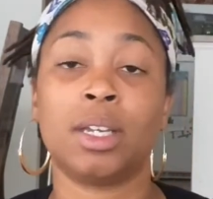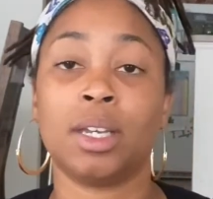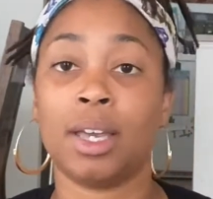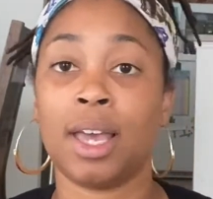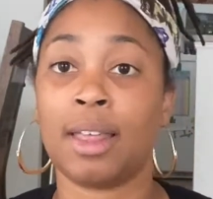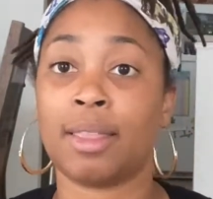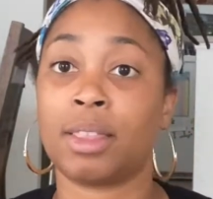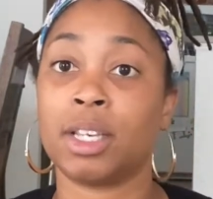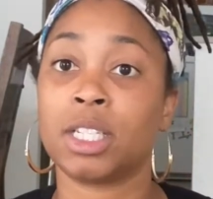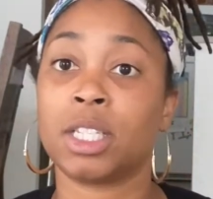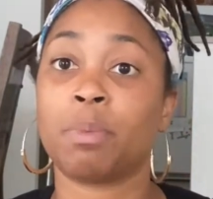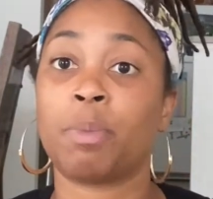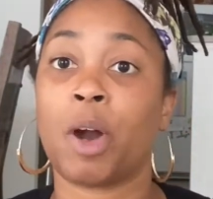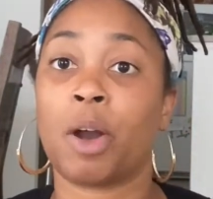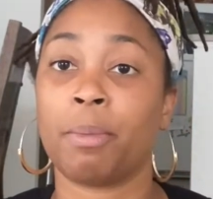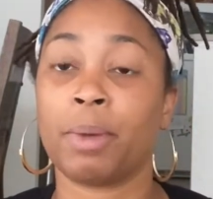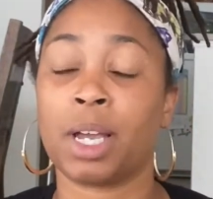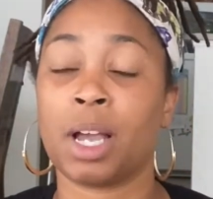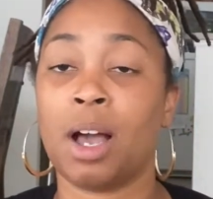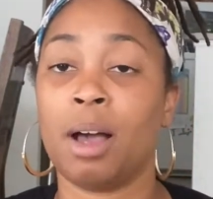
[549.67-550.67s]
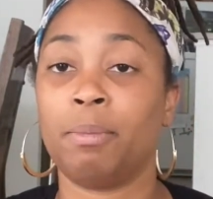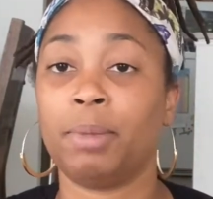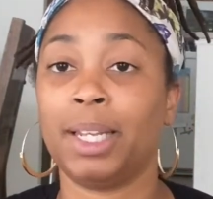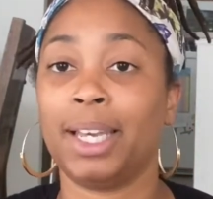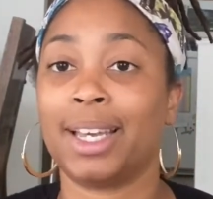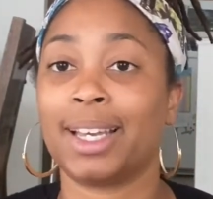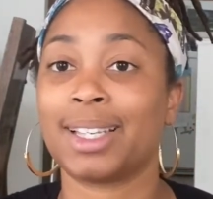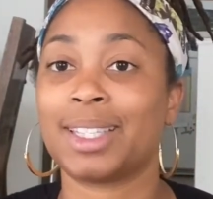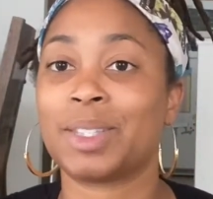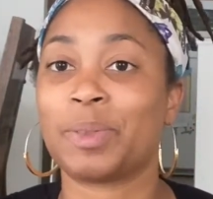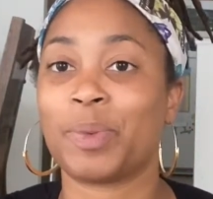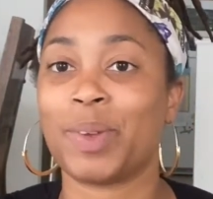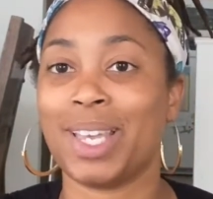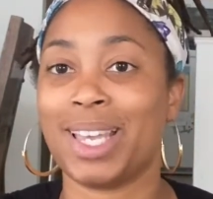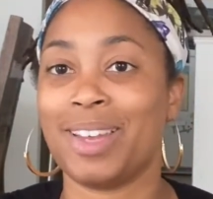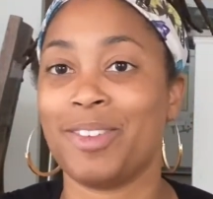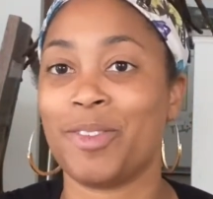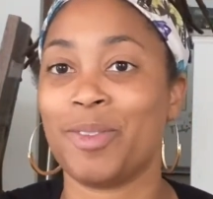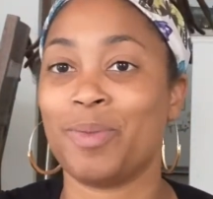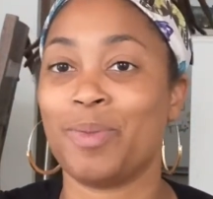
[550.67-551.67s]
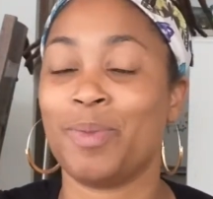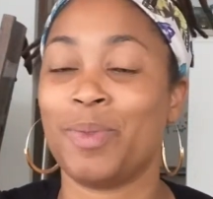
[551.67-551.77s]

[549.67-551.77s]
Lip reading: At this apartment complex, we